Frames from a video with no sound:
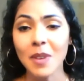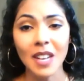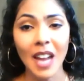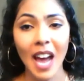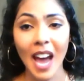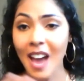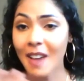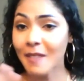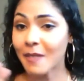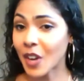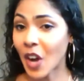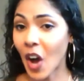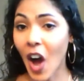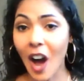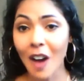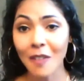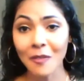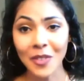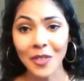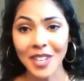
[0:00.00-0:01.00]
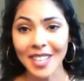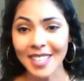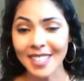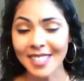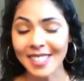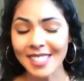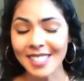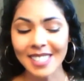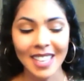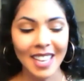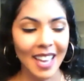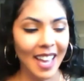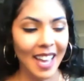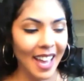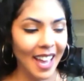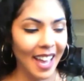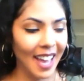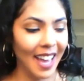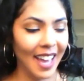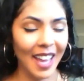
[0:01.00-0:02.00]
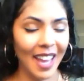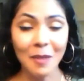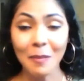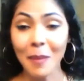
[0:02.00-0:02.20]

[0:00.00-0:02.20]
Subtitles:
have confidence, and